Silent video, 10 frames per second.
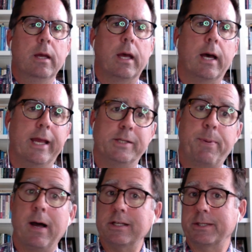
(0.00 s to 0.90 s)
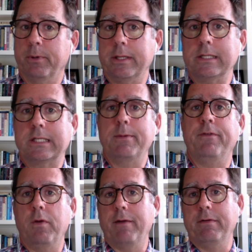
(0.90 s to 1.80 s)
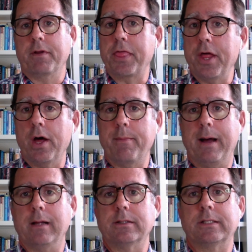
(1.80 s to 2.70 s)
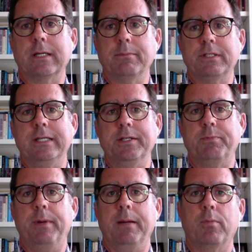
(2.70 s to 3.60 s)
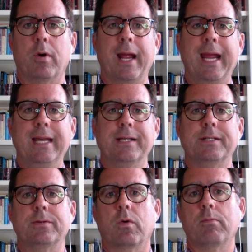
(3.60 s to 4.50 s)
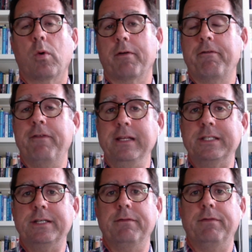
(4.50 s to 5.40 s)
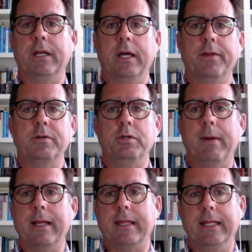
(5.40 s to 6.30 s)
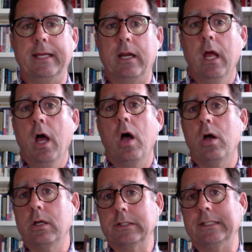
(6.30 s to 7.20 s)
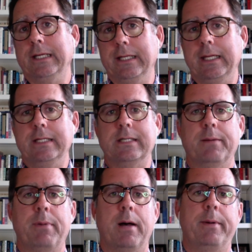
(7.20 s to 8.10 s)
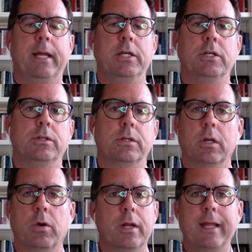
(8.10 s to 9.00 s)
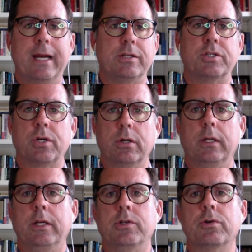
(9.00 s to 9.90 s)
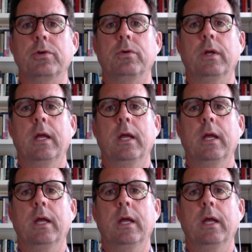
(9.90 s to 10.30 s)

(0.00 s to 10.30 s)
Uh, it's possible that some of you have never thought about some sins being more heinous or more offensive than others. You might think that all sin is an abomination to the Lord, and that is certainly true.